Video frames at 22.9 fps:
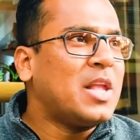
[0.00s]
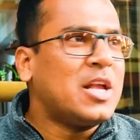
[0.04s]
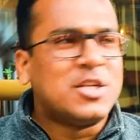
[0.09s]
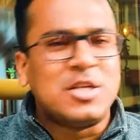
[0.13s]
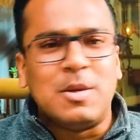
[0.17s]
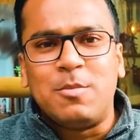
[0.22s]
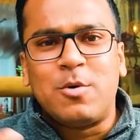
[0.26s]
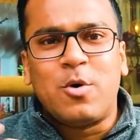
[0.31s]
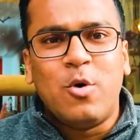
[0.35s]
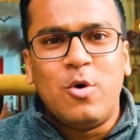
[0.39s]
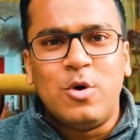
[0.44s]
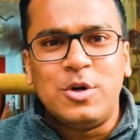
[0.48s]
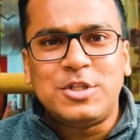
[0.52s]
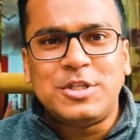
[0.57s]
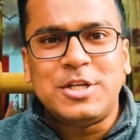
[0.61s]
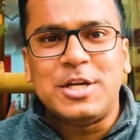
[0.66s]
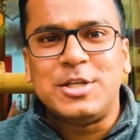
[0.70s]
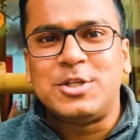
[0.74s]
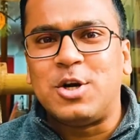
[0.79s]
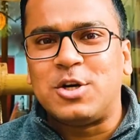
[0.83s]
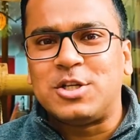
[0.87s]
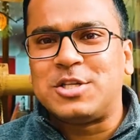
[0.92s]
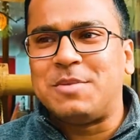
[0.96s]
some
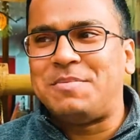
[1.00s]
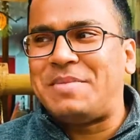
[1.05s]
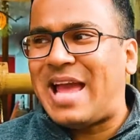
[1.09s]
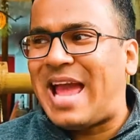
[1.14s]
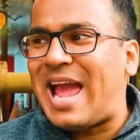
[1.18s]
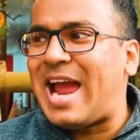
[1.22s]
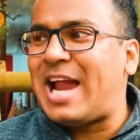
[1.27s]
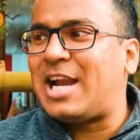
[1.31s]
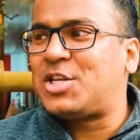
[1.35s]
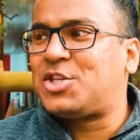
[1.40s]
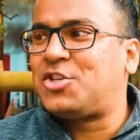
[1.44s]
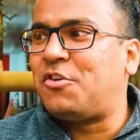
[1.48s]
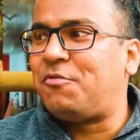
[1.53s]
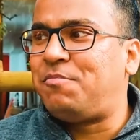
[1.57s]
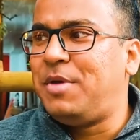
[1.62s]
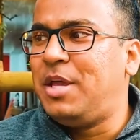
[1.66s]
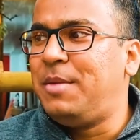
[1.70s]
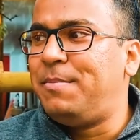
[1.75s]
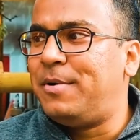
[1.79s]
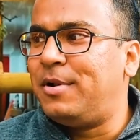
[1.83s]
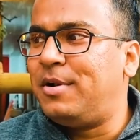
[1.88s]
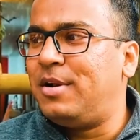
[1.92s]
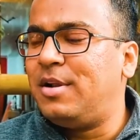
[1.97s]
courses or some ads of
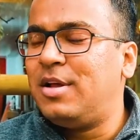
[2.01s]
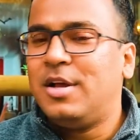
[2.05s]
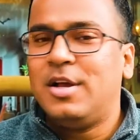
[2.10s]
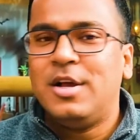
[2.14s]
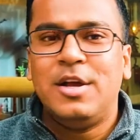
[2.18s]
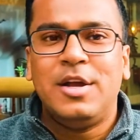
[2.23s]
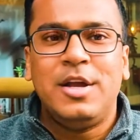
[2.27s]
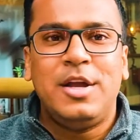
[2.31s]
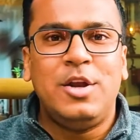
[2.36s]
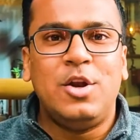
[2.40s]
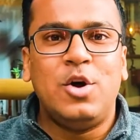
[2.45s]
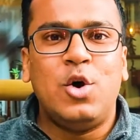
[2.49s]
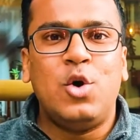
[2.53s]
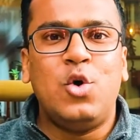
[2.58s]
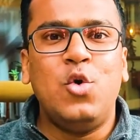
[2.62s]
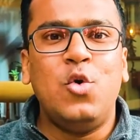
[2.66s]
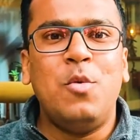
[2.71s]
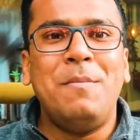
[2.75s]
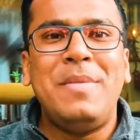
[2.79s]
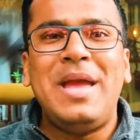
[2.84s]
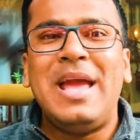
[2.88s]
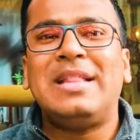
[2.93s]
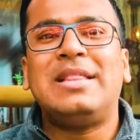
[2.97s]
people, you know,
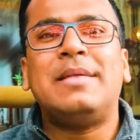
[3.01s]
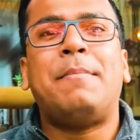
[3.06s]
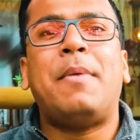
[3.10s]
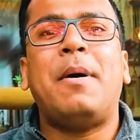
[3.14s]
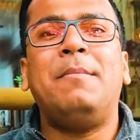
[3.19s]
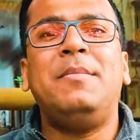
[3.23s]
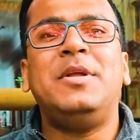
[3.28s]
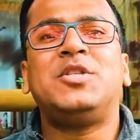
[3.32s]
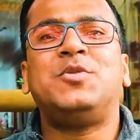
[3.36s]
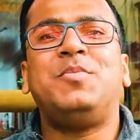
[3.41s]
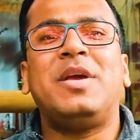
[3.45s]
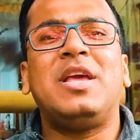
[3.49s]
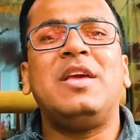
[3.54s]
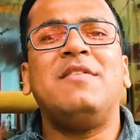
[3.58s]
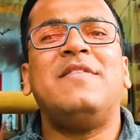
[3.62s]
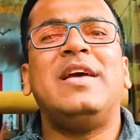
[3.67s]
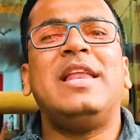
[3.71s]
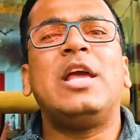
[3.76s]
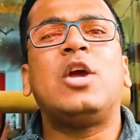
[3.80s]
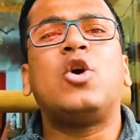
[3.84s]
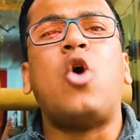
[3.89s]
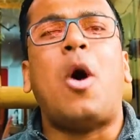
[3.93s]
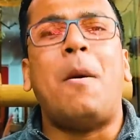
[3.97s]
who make the public speaking
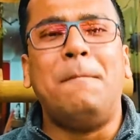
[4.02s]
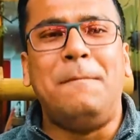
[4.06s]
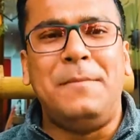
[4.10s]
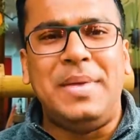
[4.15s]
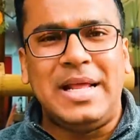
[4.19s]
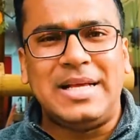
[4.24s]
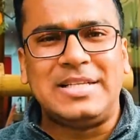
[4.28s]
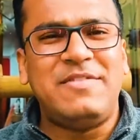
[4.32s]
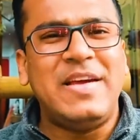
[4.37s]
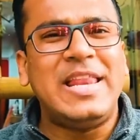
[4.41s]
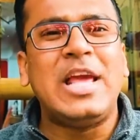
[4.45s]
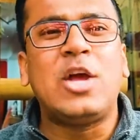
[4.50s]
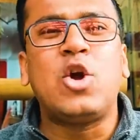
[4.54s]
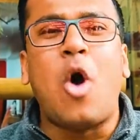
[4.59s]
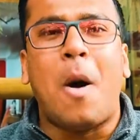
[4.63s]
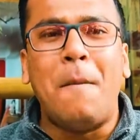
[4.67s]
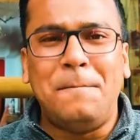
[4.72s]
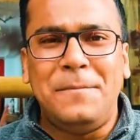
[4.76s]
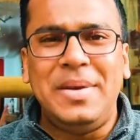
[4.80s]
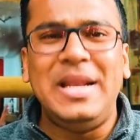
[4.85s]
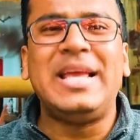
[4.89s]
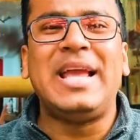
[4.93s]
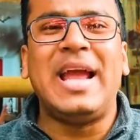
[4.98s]
very complex, very
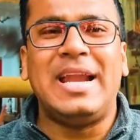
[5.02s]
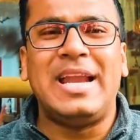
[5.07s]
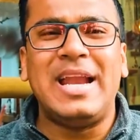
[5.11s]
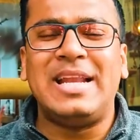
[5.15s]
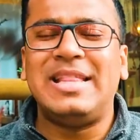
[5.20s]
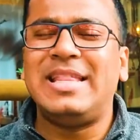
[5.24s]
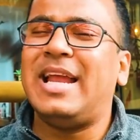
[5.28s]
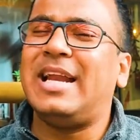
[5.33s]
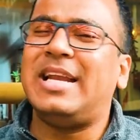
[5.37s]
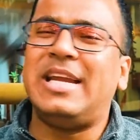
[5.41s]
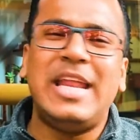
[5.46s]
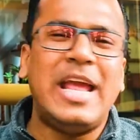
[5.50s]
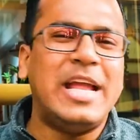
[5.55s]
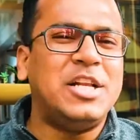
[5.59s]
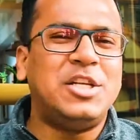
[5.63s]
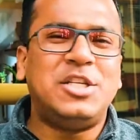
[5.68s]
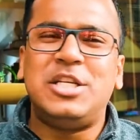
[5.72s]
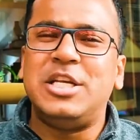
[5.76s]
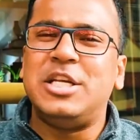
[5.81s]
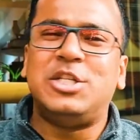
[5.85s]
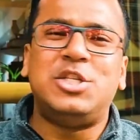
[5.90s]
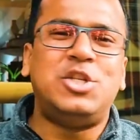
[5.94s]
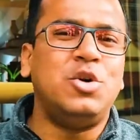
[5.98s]
complicated. They take,
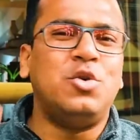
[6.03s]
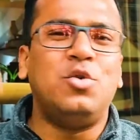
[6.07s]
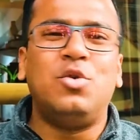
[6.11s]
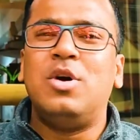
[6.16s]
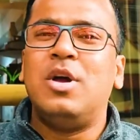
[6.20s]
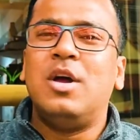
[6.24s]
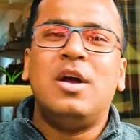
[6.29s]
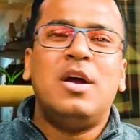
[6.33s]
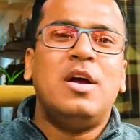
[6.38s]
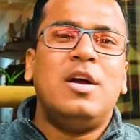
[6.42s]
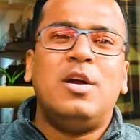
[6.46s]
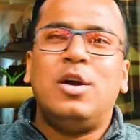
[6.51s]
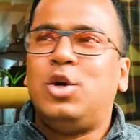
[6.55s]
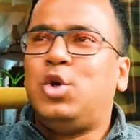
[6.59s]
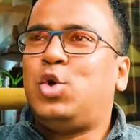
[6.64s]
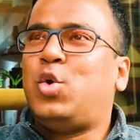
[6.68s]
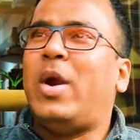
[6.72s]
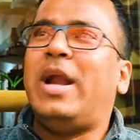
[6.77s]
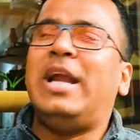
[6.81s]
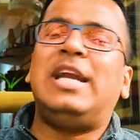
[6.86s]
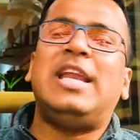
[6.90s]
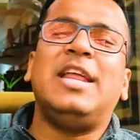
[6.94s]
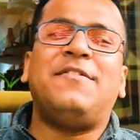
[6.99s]
teach you
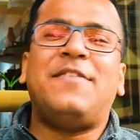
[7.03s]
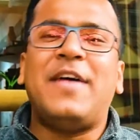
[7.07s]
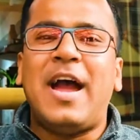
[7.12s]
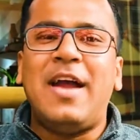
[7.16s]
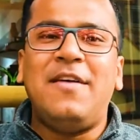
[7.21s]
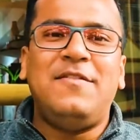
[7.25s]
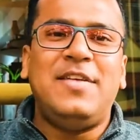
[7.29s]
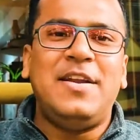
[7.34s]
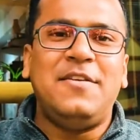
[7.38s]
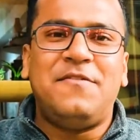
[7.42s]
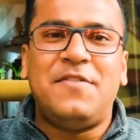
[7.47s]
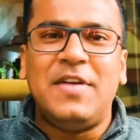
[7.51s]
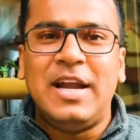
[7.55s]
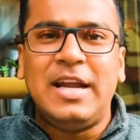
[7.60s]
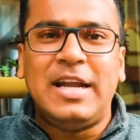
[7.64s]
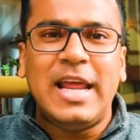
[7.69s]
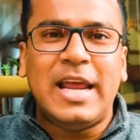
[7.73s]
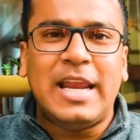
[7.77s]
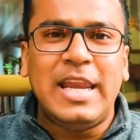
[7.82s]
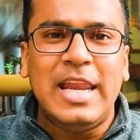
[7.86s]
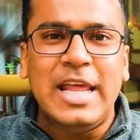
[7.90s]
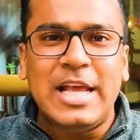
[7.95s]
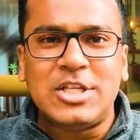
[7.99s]
twenty-five different
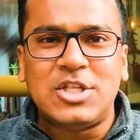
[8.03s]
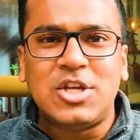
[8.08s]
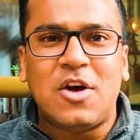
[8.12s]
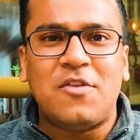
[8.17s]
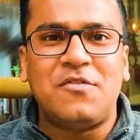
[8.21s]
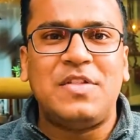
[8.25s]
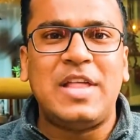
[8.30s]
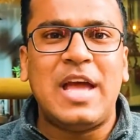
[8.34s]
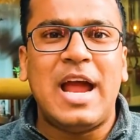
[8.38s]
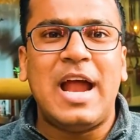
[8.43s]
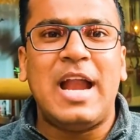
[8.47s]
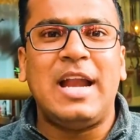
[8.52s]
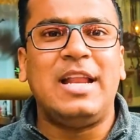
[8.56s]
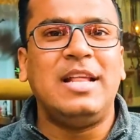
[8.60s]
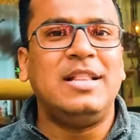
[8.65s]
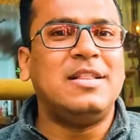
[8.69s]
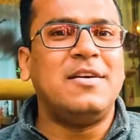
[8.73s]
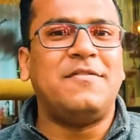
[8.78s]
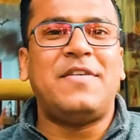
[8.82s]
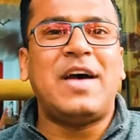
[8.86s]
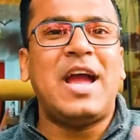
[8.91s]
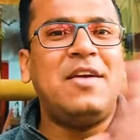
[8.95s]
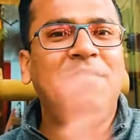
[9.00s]
techniques of that in
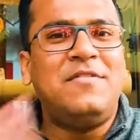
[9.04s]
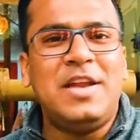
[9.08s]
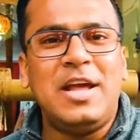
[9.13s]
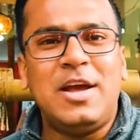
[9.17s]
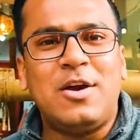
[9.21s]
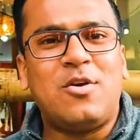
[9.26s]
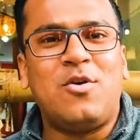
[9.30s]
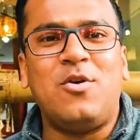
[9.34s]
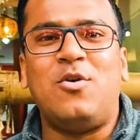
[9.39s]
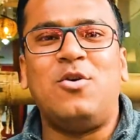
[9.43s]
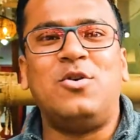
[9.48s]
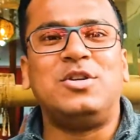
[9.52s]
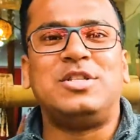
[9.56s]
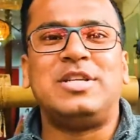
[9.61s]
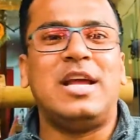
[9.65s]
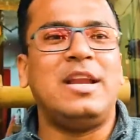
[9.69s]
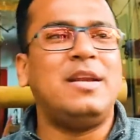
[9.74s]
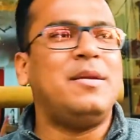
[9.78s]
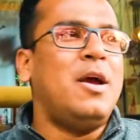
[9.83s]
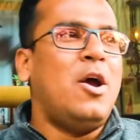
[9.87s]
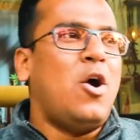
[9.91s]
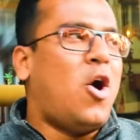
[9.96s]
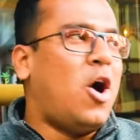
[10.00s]
the five-day course,
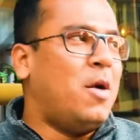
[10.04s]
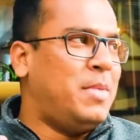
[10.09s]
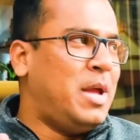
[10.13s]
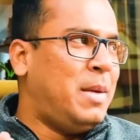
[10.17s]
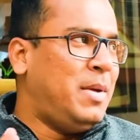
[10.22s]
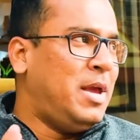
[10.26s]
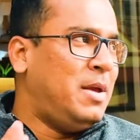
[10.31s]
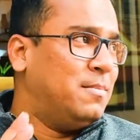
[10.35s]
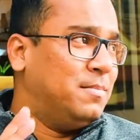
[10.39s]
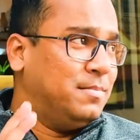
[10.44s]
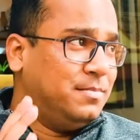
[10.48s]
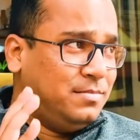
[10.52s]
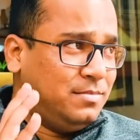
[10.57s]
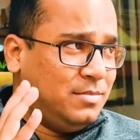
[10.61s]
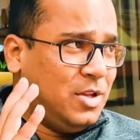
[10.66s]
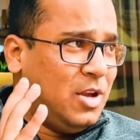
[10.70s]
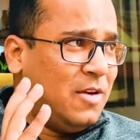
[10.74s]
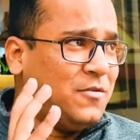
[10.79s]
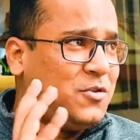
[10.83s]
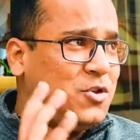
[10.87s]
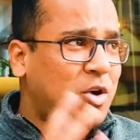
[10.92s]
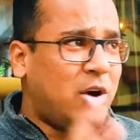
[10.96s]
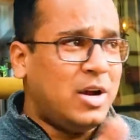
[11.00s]
and or maybe
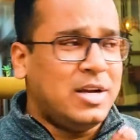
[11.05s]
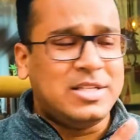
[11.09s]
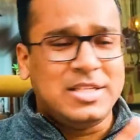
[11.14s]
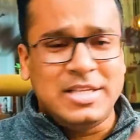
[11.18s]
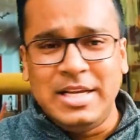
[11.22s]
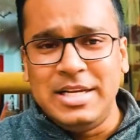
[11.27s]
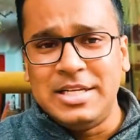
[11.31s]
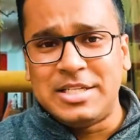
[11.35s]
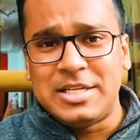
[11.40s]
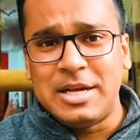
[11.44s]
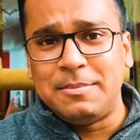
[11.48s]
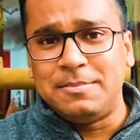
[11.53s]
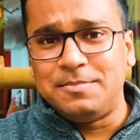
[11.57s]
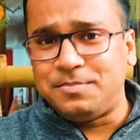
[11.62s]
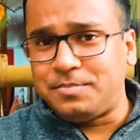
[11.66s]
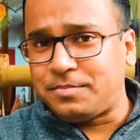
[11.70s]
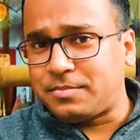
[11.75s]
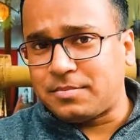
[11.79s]
you have joined, seen some